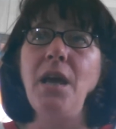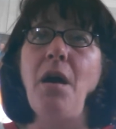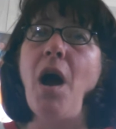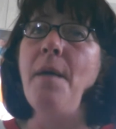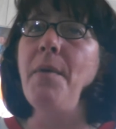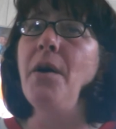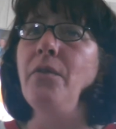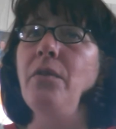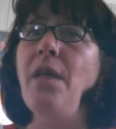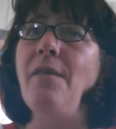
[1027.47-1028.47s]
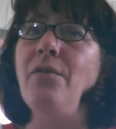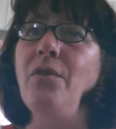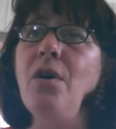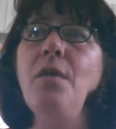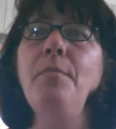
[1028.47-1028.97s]
I'm on the level,
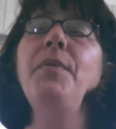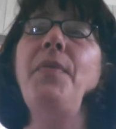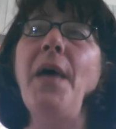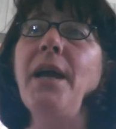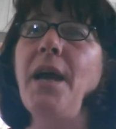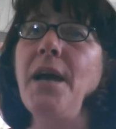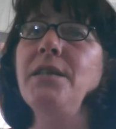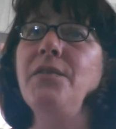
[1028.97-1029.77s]
but that guy's